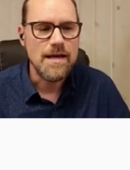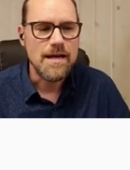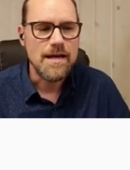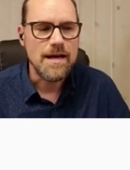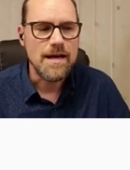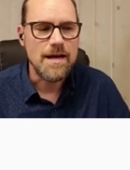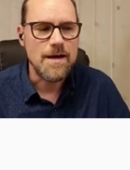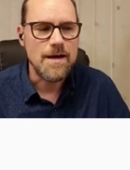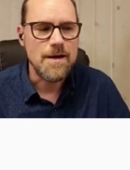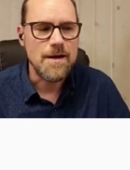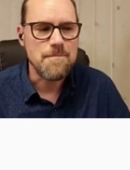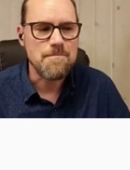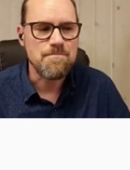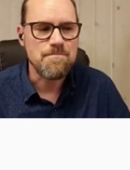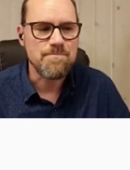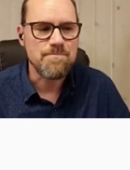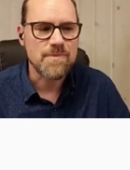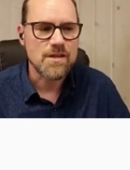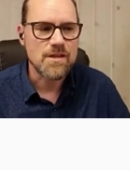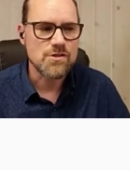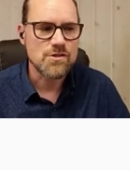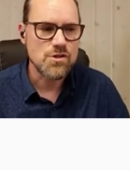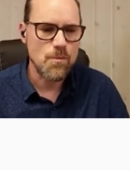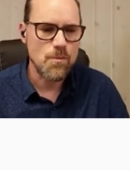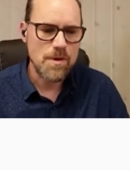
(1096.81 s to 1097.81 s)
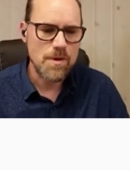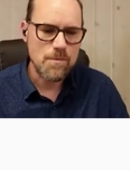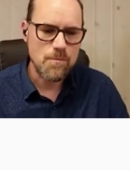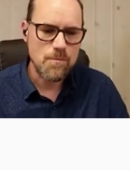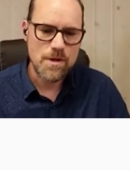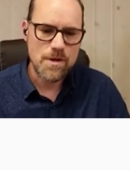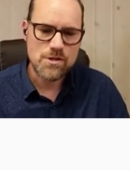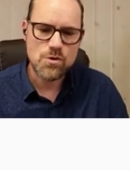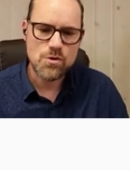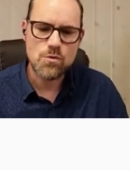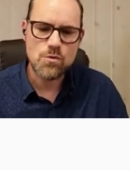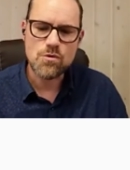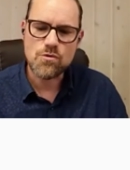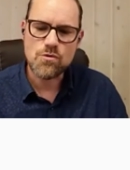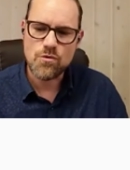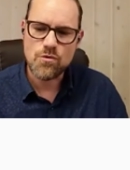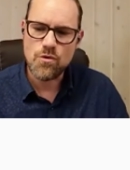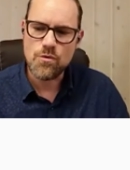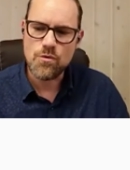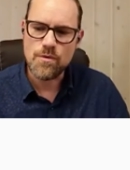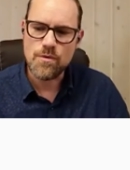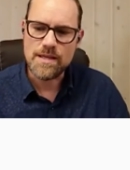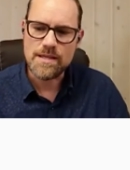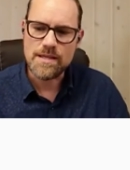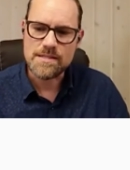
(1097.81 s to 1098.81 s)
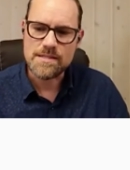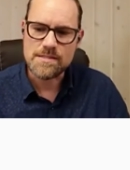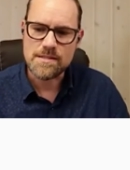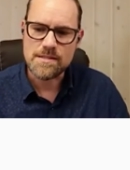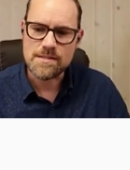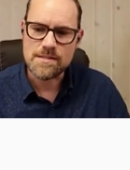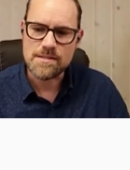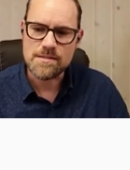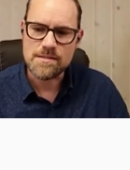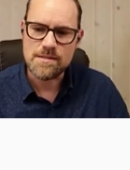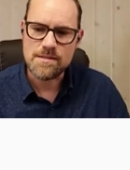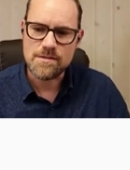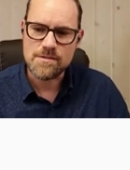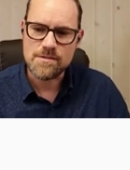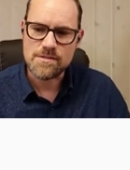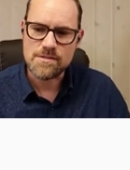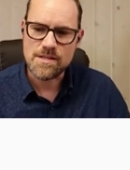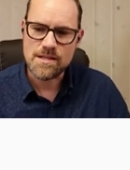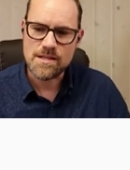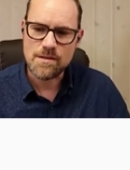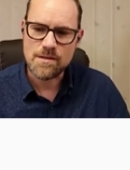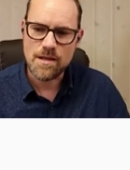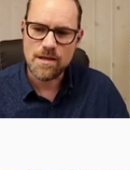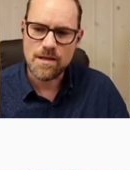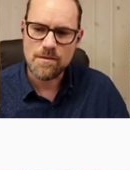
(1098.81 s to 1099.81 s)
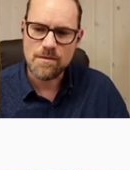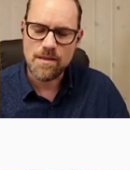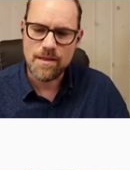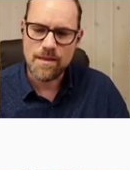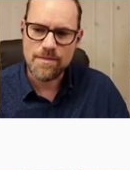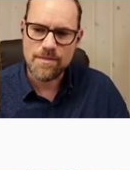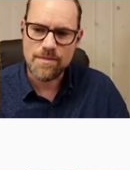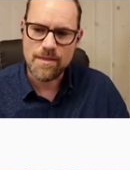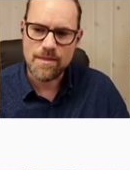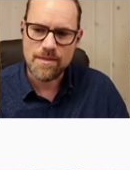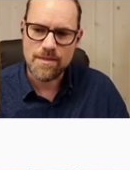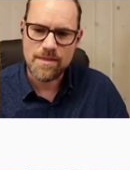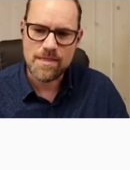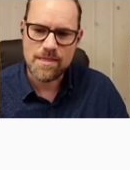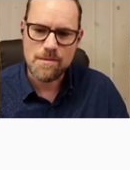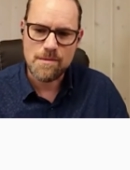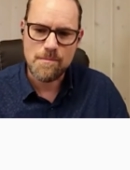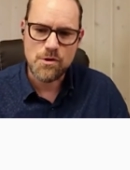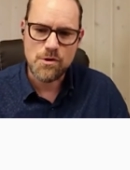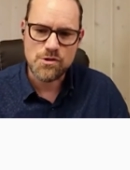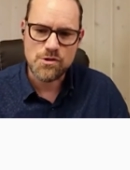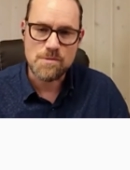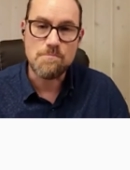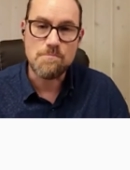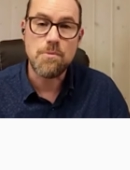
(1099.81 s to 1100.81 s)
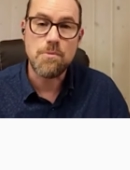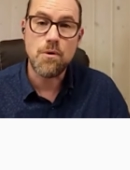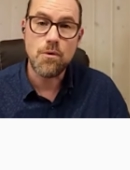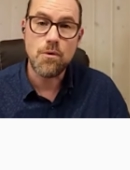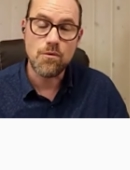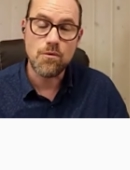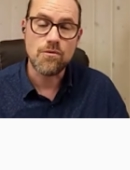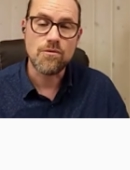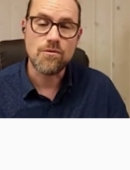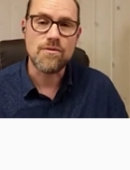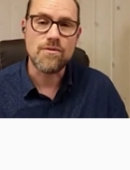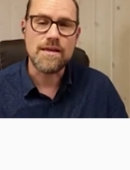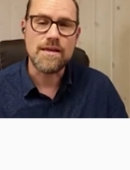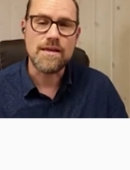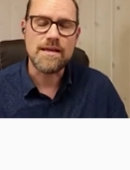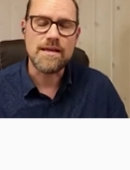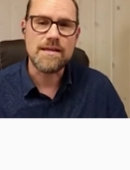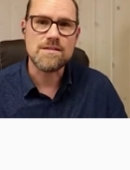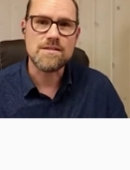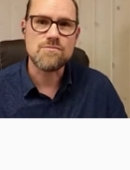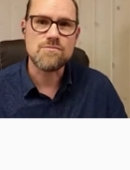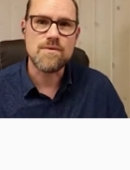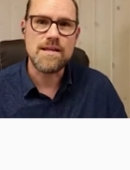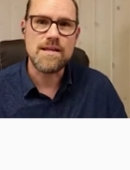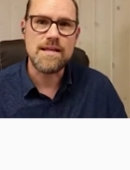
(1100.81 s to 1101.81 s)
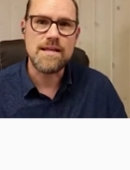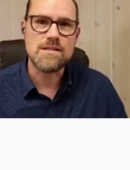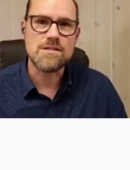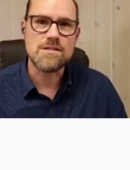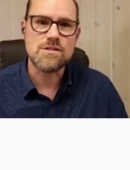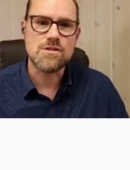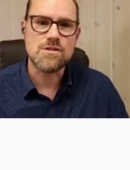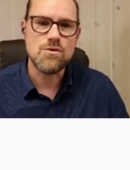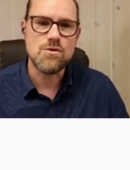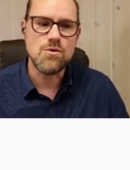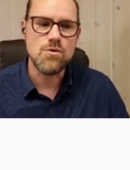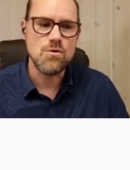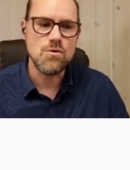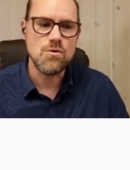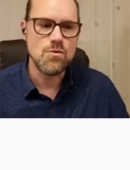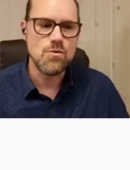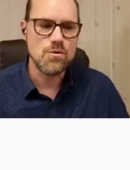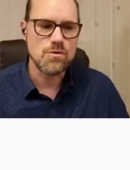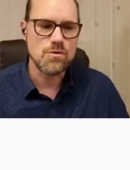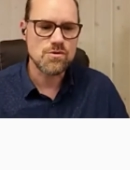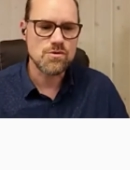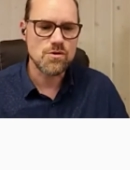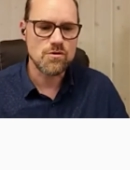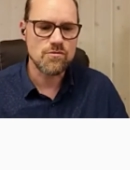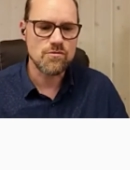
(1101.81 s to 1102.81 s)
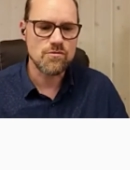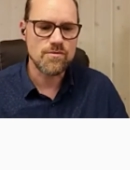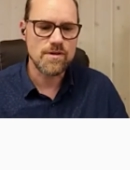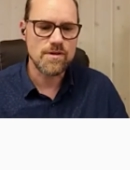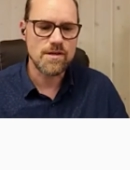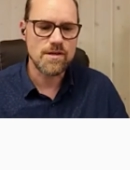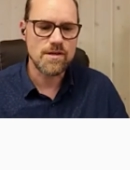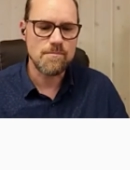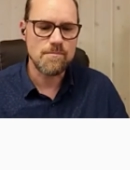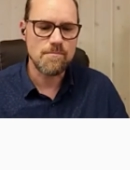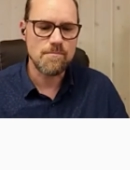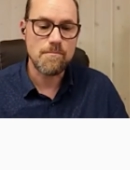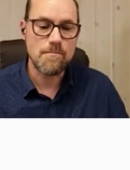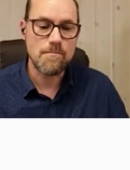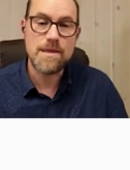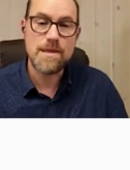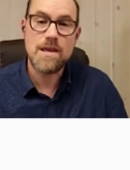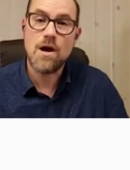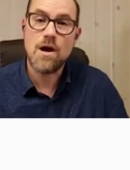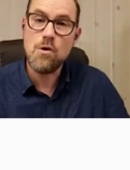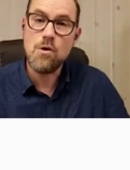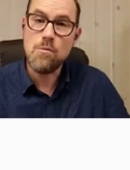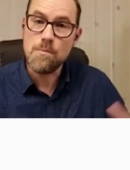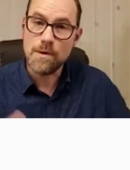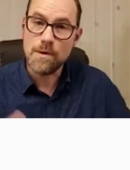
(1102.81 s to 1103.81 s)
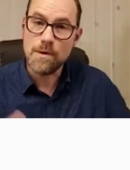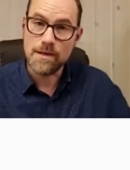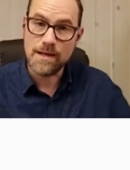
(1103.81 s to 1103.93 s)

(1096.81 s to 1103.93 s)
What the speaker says: So we talked through this, and said, like, I think the most important thing is really to sort of be open.